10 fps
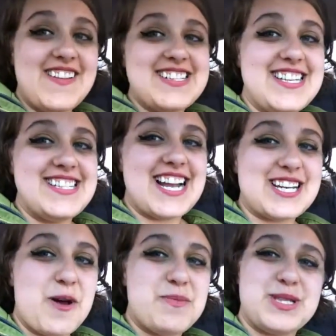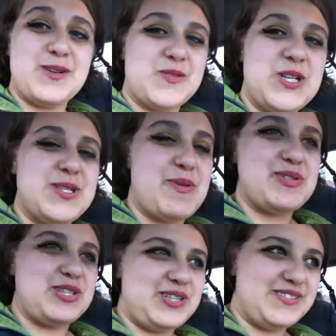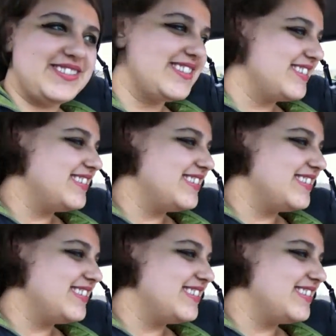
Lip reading: think that's the exact opposite of what you're supposed to do.